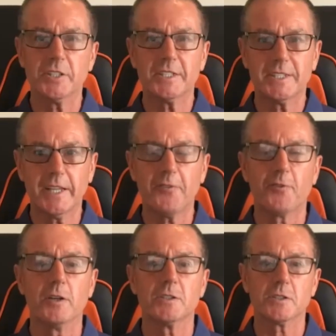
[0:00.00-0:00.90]
and the
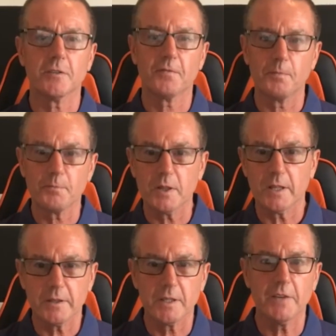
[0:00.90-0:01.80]
difference of
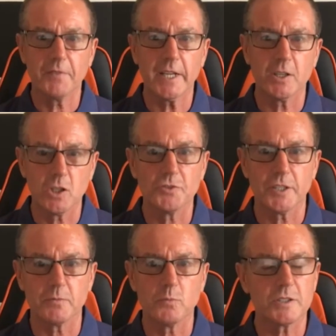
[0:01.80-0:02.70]
living in
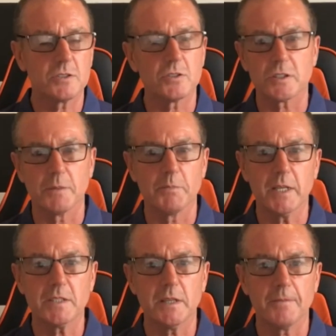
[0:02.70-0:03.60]
London was just
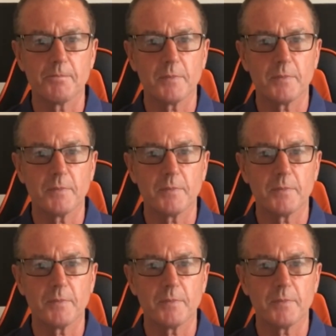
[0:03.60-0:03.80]
amazing.